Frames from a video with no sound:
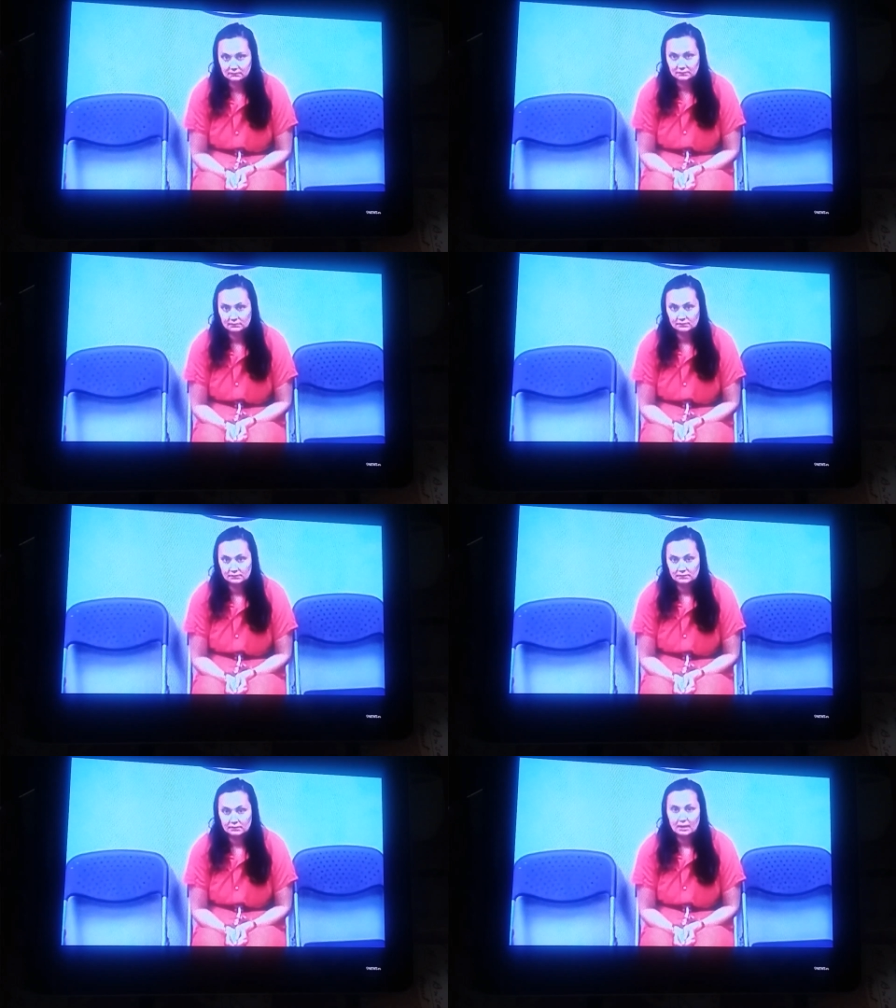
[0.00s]

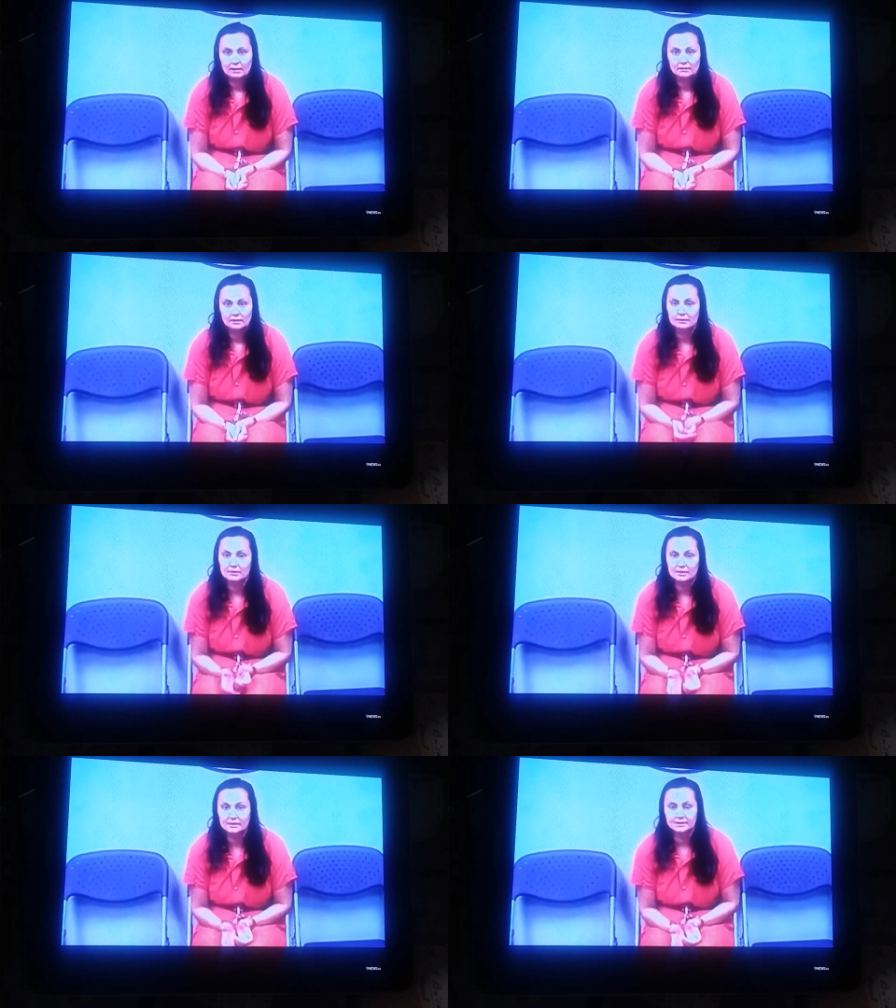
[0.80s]
they were
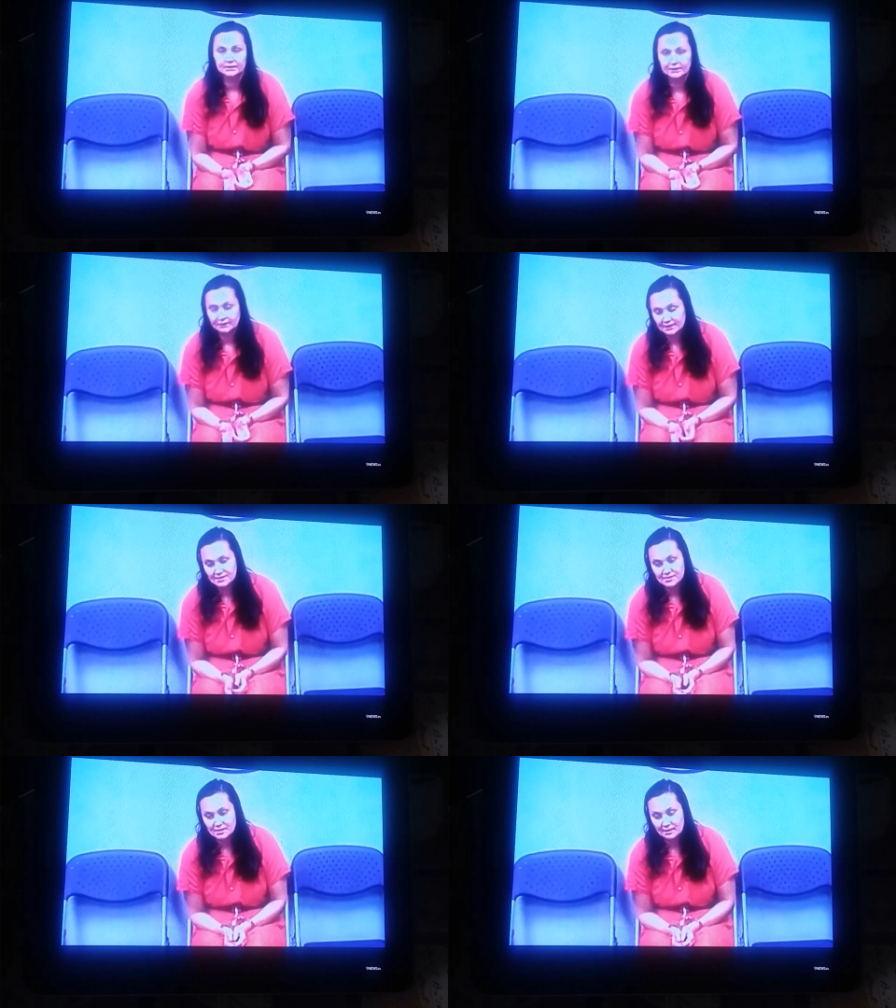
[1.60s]
here
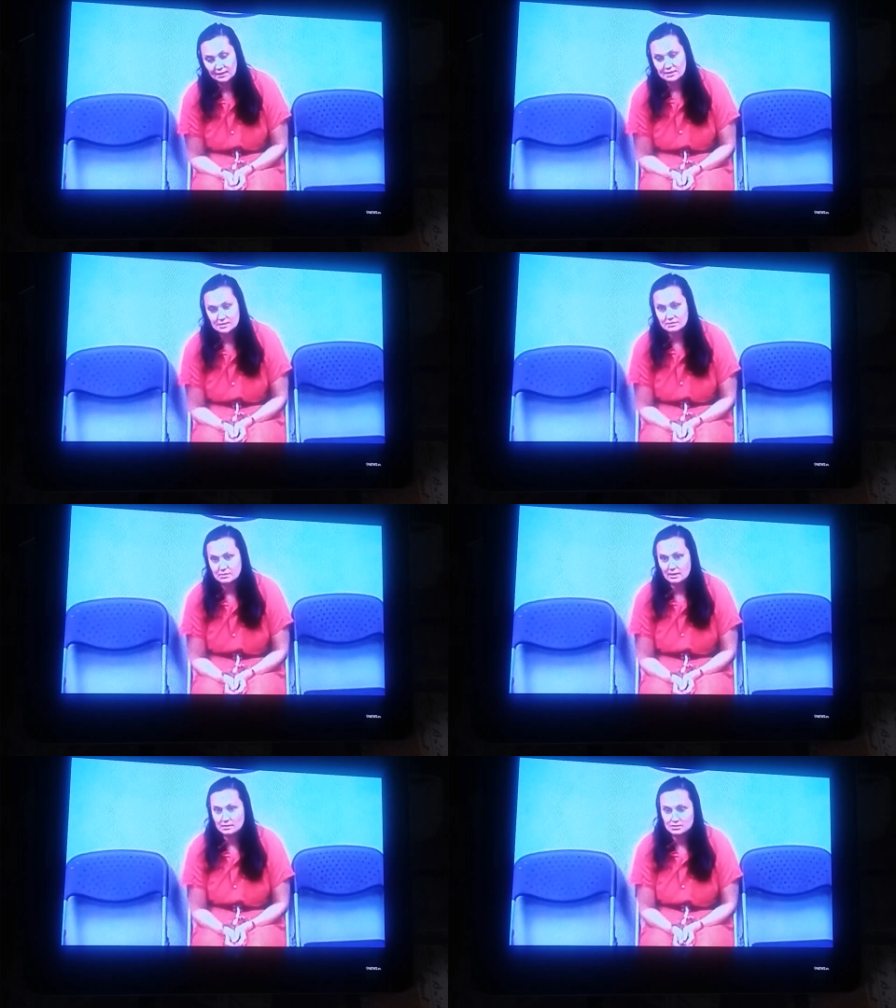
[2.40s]
yesterday. That's who
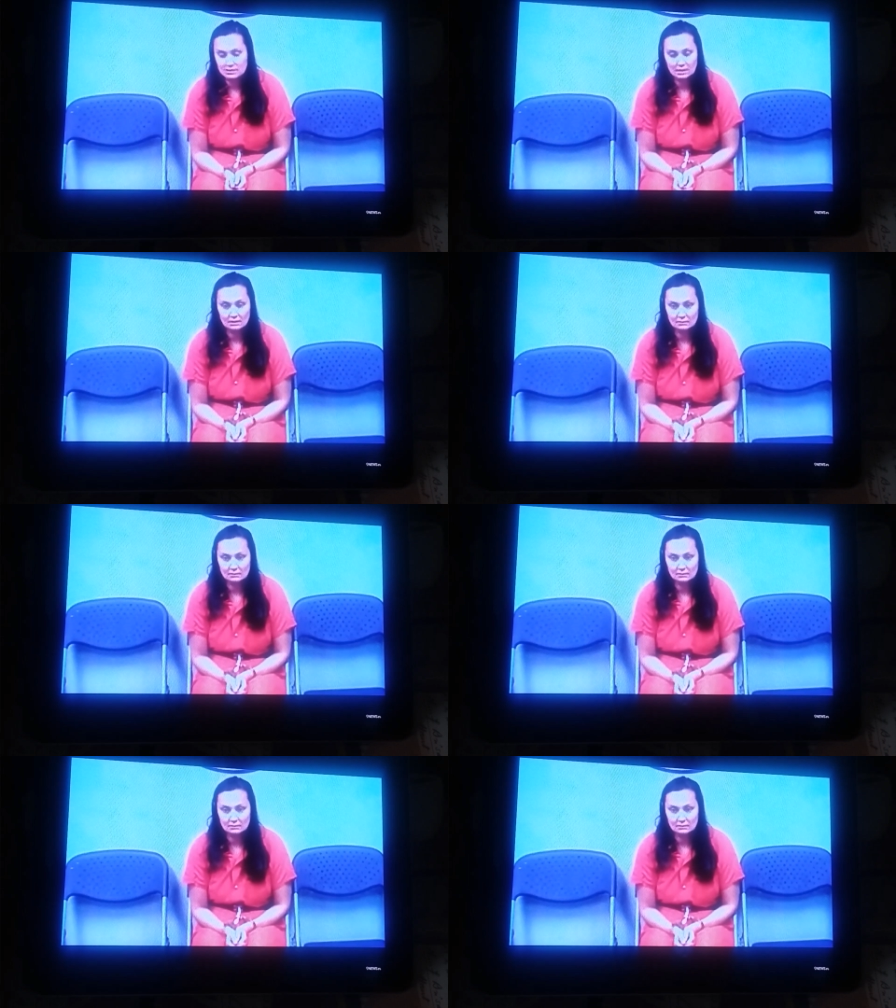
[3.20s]
actually came.